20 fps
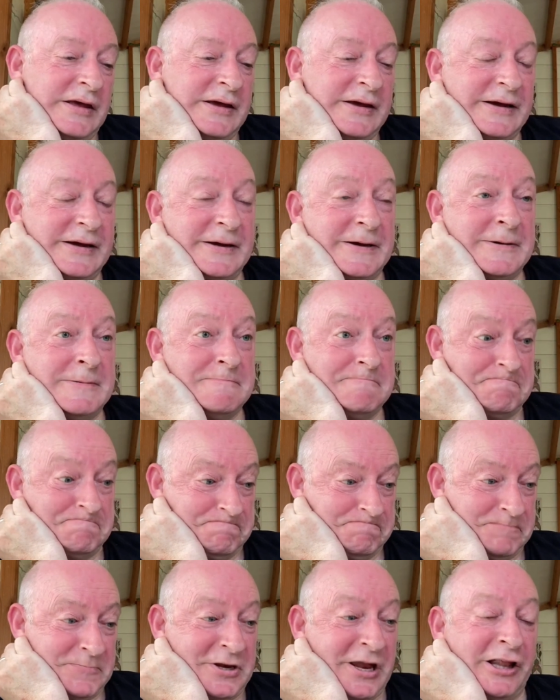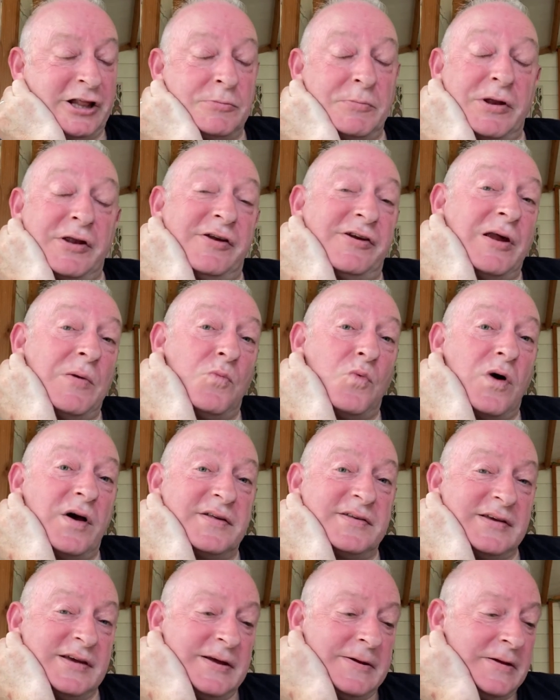gentleman Jim
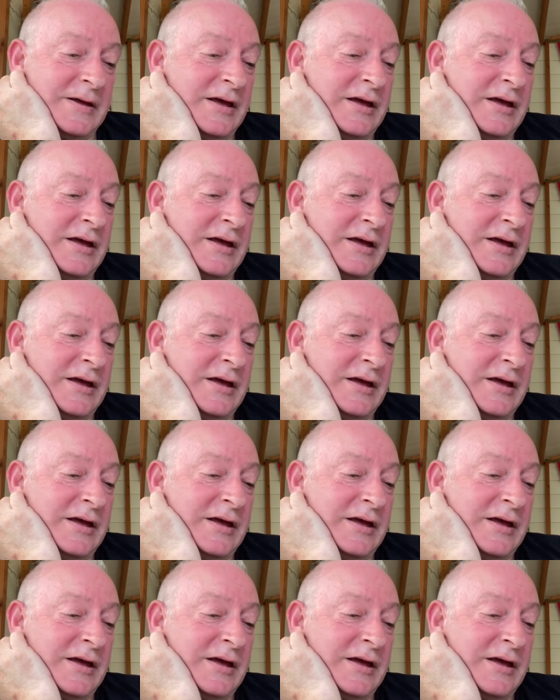Wazzy,